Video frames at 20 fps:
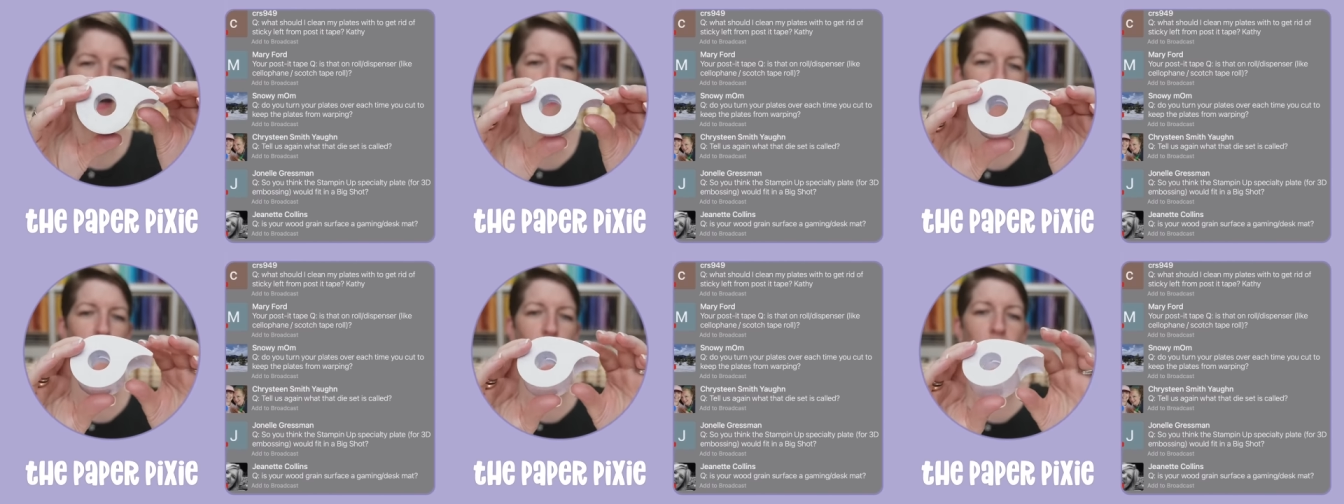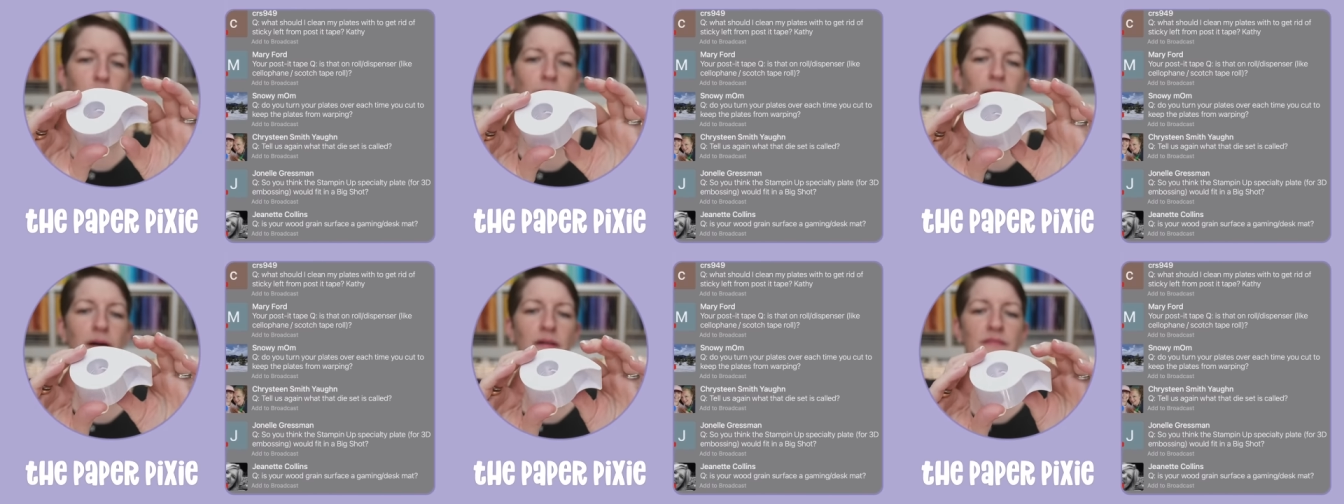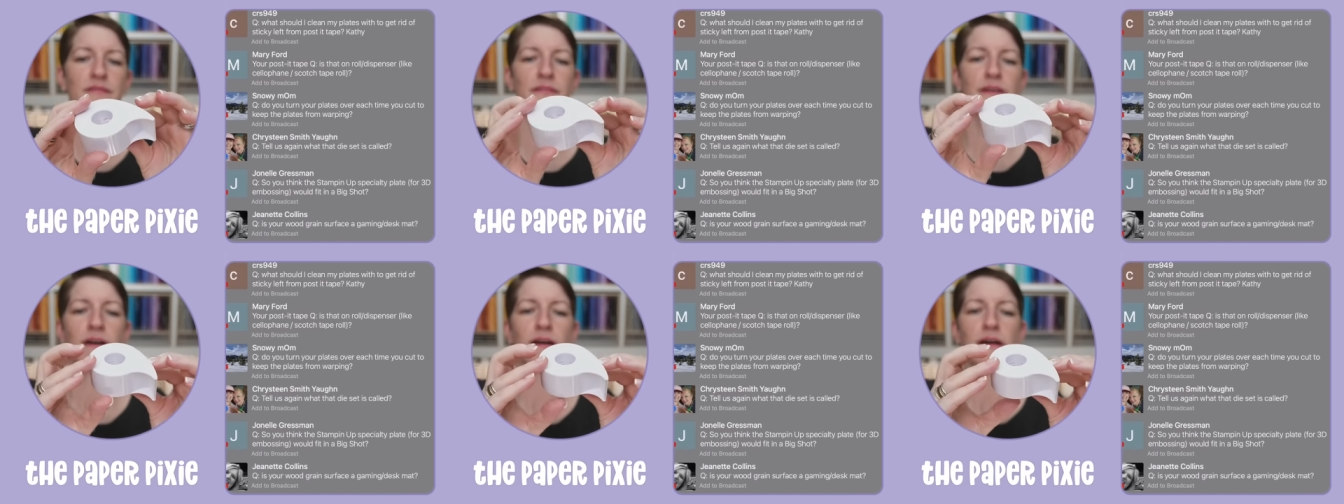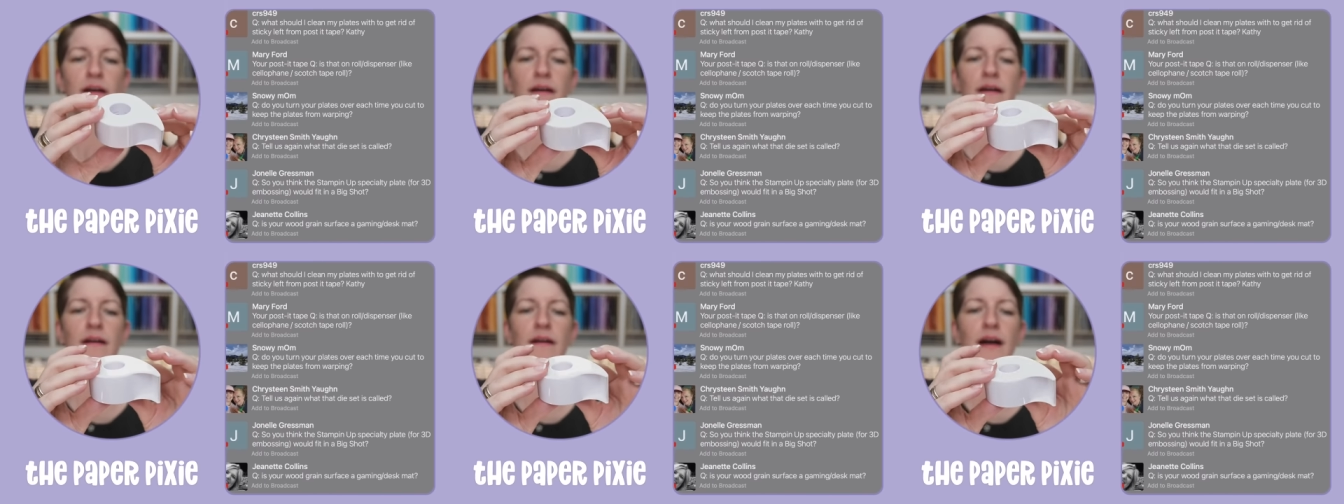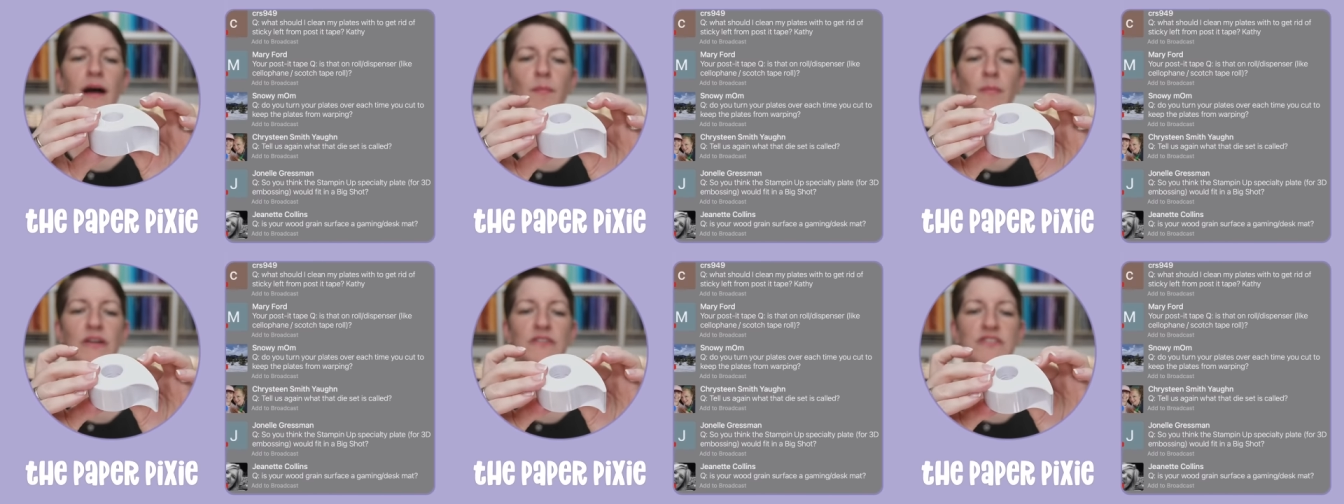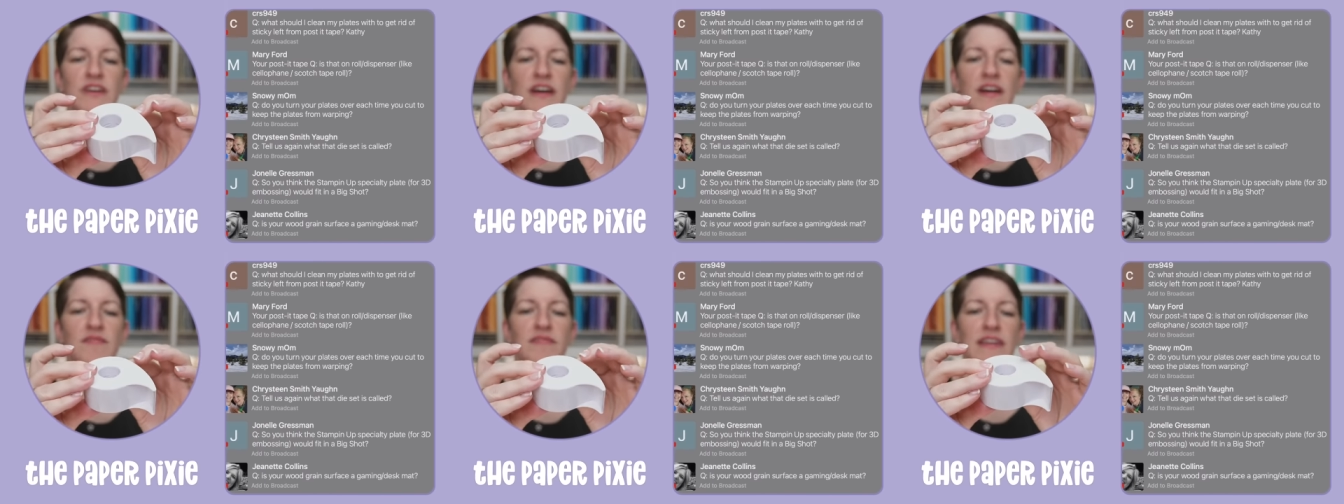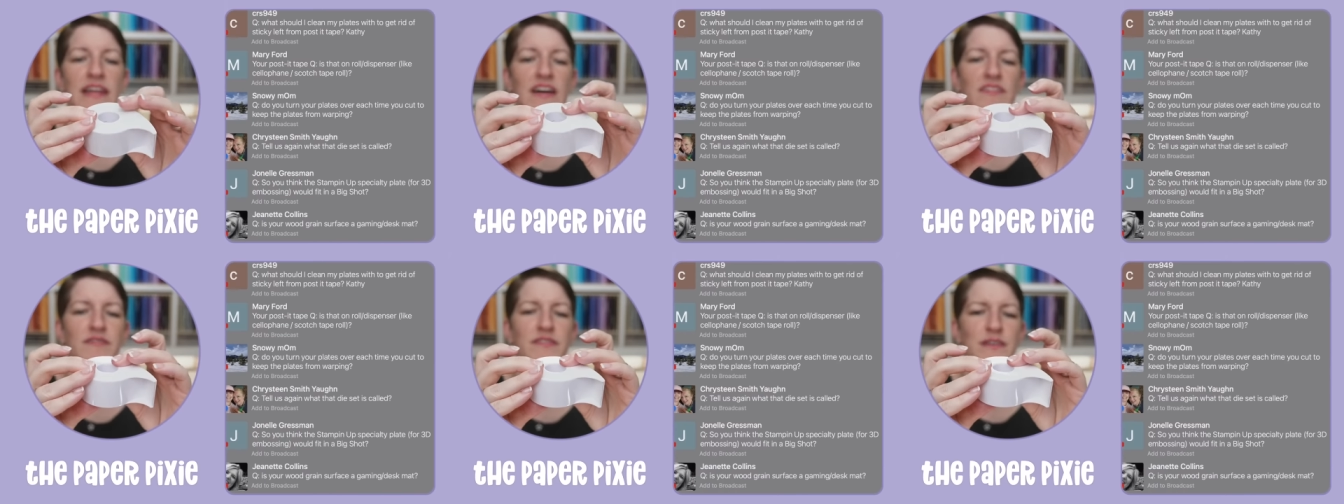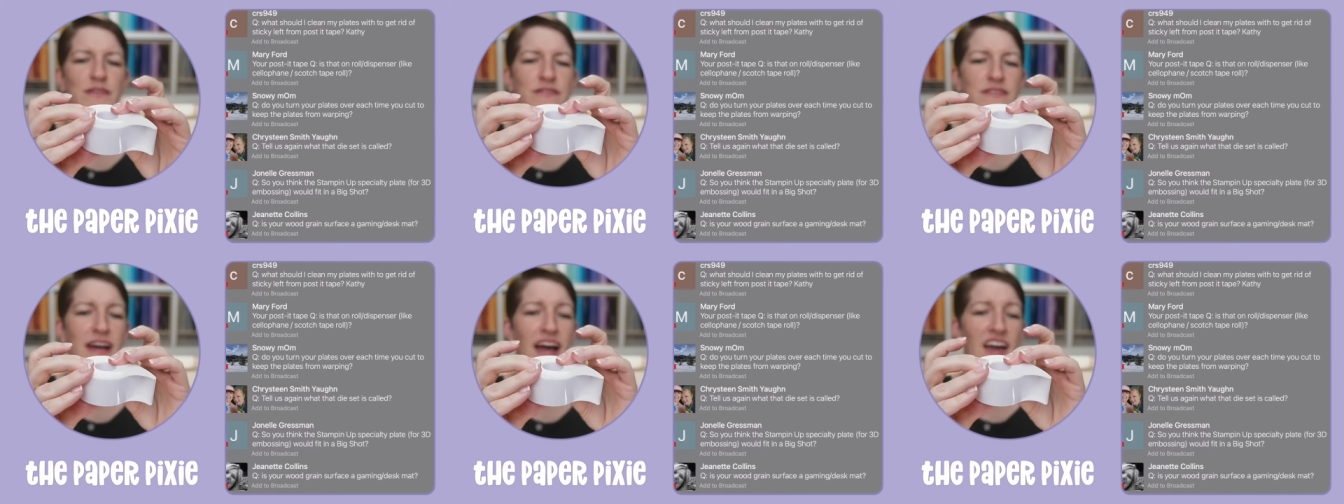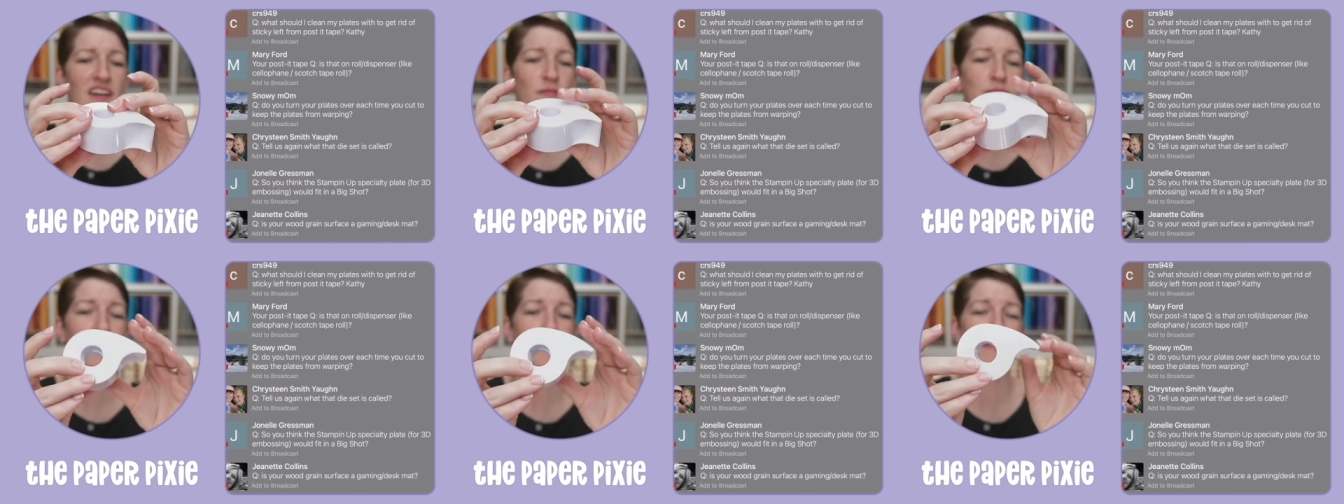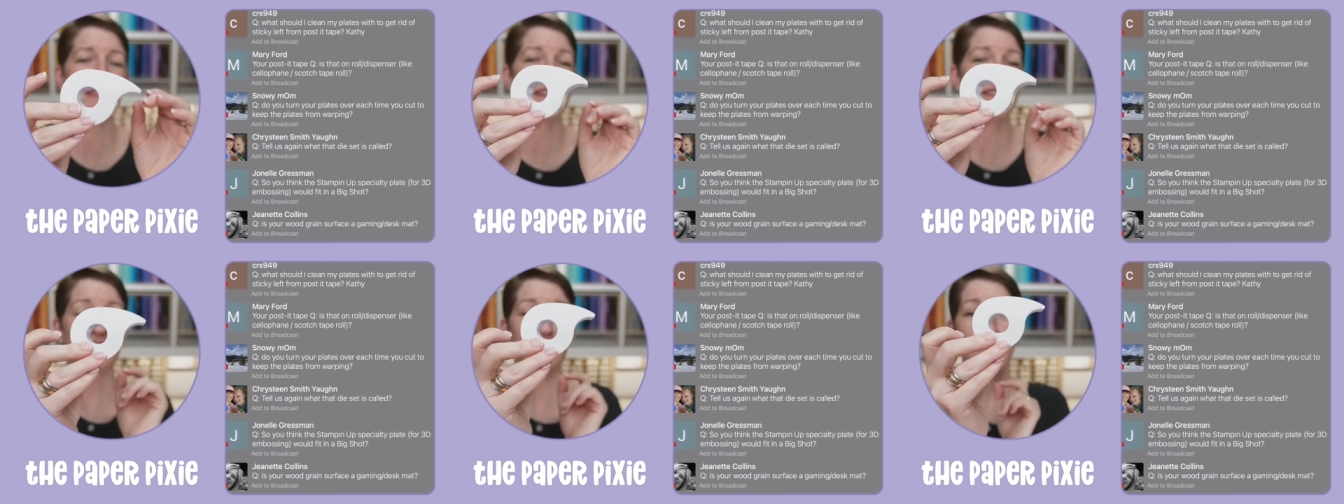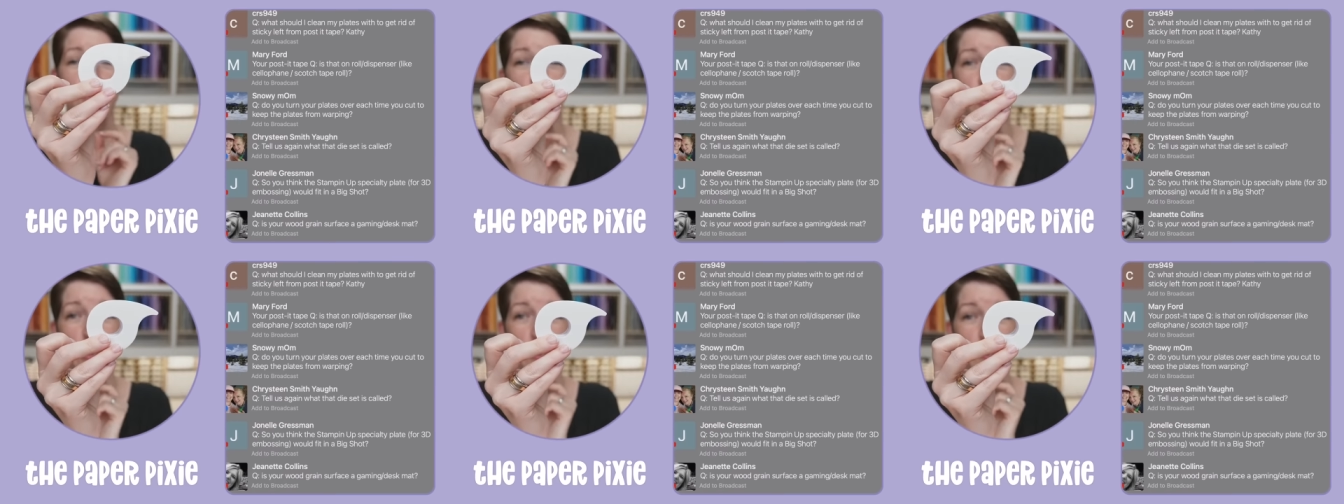I don't know how far, how much I have left. There's, I've, this is the